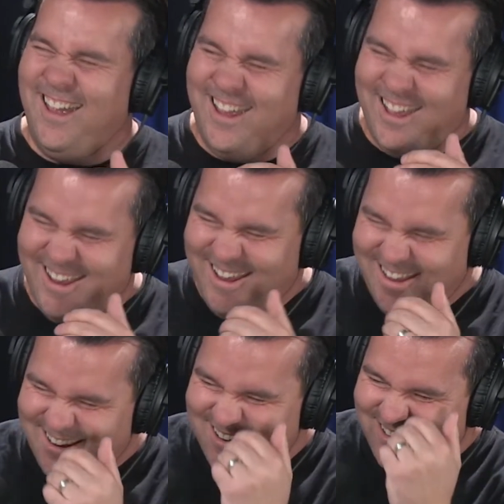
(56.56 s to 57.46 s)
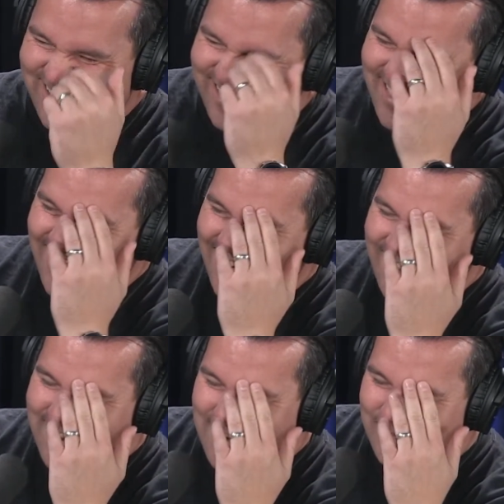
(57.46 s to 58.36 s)
that was great. I did not
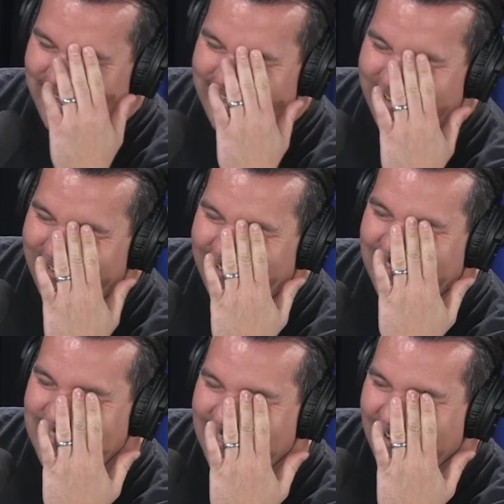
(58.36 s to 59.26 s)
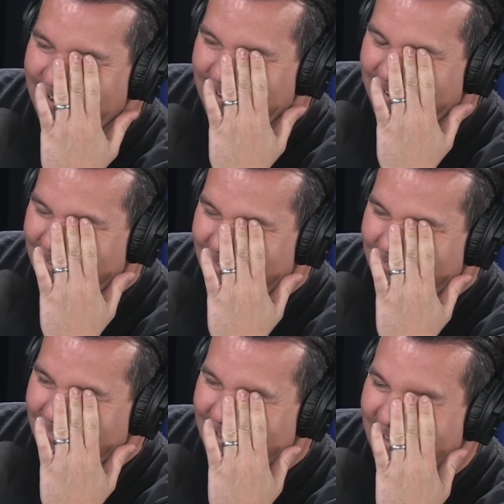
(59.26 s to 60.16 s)
know oh that was going to happen. Oh
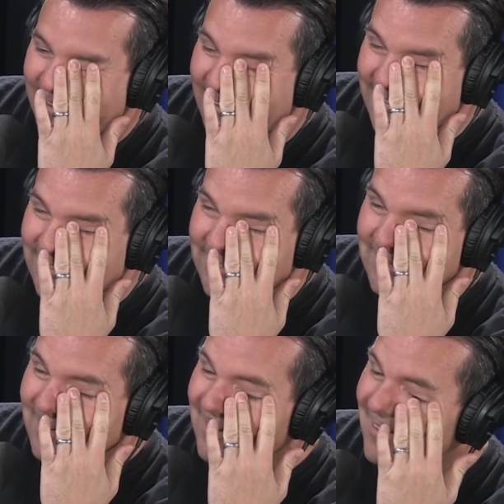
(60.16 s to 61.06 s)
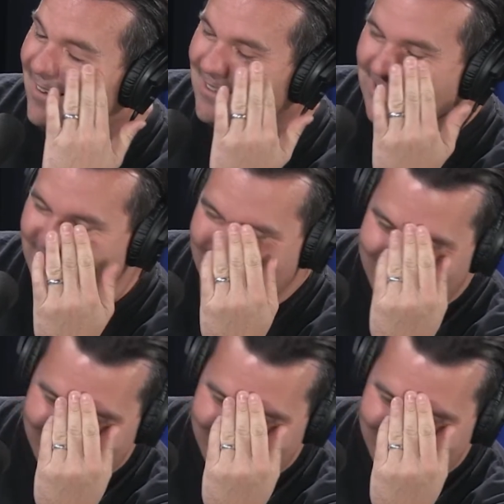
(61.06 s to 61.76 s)
my gosh. That's just